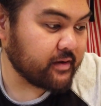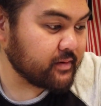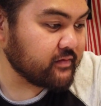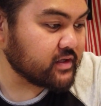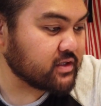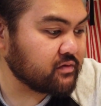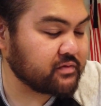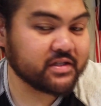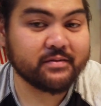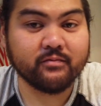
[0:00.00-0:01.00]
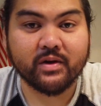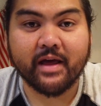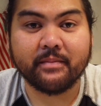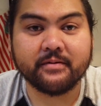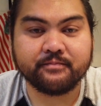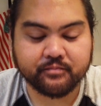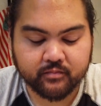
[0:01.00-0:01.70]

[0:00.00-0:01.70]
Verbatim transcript: I believe this is the one with lemon.